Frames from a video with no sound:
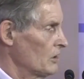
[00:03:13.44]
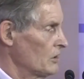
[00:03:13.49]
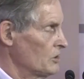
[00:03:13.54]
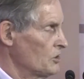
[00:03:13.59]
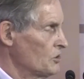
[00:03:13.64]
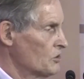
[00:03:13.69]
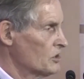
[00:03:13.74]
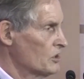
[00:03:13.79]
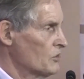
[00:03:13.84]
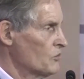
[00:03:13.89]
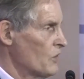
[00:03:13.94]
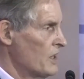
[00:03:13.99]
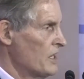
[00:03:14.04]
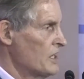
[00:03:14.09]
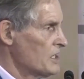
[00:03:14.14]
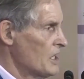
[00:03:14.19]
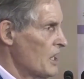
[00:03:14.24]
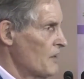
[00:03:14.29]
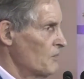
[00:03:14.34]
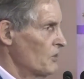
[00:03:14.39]
You can
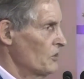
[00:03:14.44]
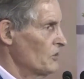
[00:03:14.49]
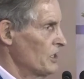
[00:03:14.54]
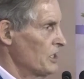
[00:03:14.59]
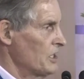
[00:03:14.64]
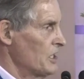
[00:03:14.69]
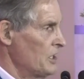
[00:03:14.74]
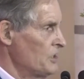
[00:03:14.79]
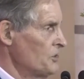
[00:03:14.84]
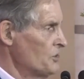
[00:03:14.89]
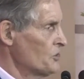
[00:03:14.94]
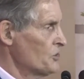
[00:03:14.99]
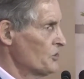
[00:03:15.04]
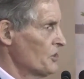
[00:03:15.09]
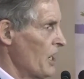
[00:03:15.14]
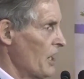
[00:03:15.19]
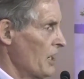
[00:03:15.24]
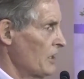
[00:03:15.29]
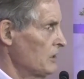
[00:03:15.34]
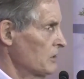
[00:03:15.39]
wake up on the
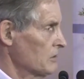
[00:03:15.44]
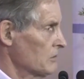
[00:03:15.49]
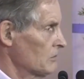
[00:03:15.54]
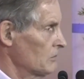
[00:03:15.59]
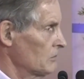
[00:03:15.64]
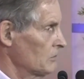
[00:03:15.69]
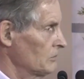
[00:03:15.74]
inside